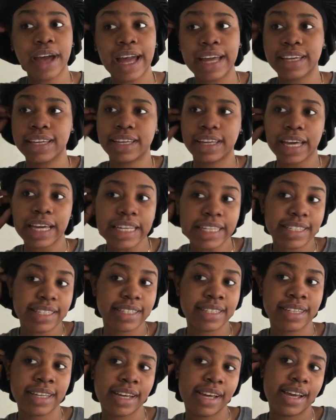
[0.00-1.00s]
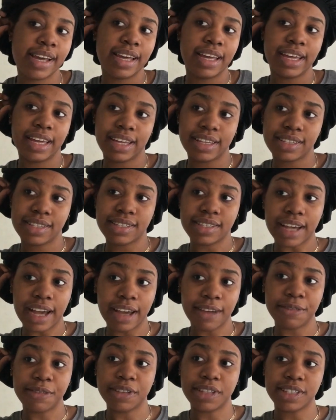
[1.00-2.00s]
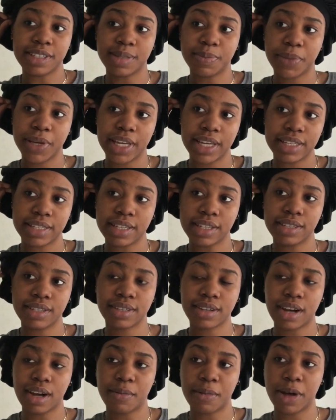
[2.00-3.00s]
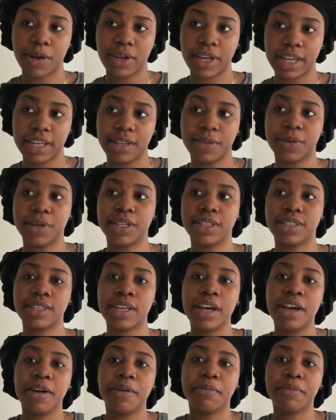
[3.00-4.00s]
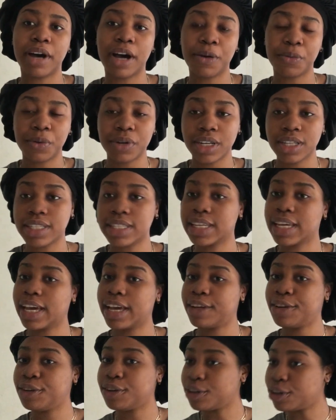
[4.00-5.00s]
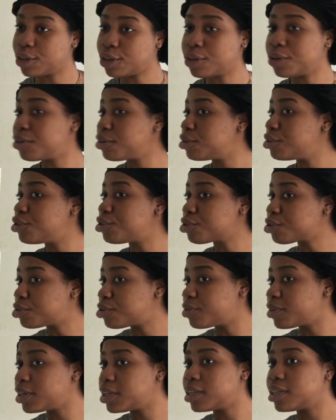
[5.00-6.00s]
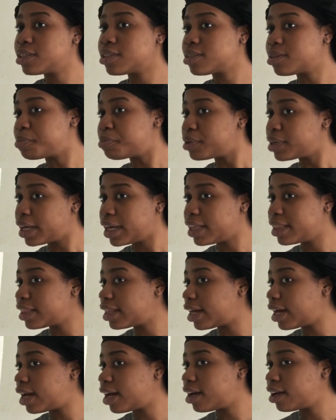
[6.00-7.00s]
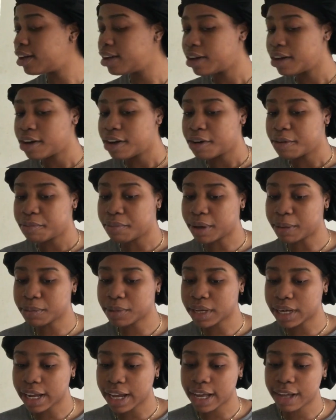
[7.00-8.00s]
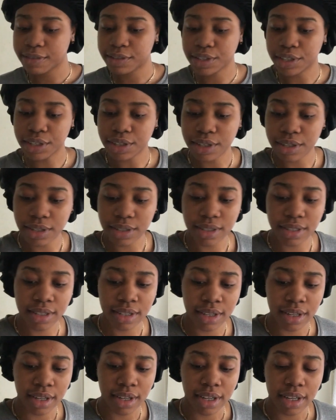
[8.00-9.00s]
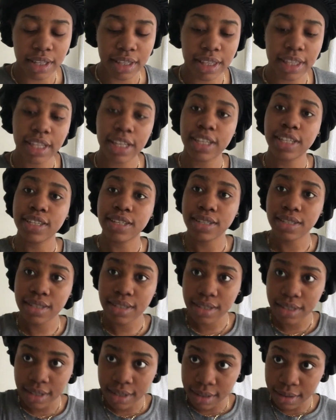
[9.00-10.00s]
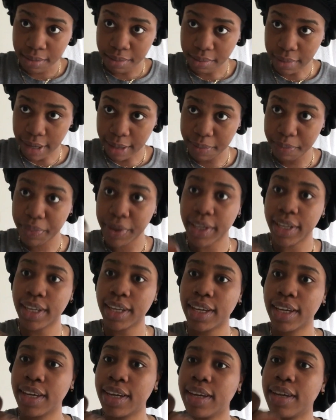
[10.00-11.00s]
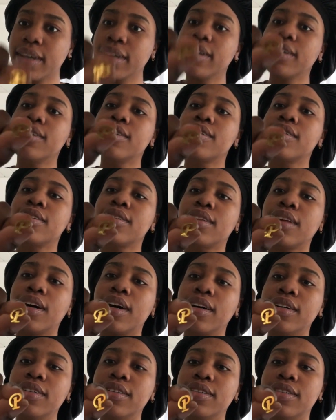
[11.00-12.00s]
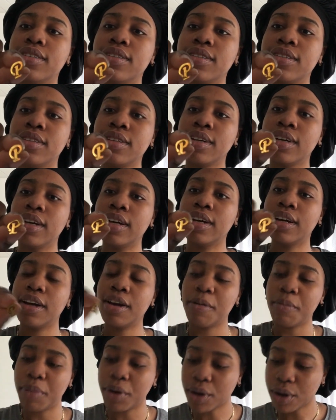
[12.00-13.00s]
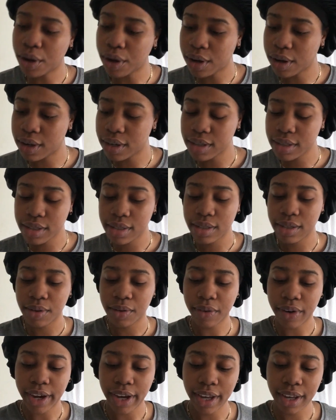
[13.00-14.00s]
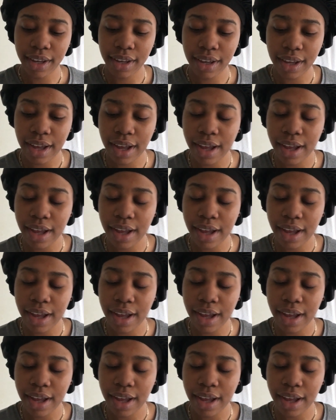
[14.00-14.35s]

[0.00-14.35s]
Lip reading: I guess it is time for these piercings to come out anyways. But I wanted to get new jewelry to put in there, but I'm gonna have to use these, my P studs, because right,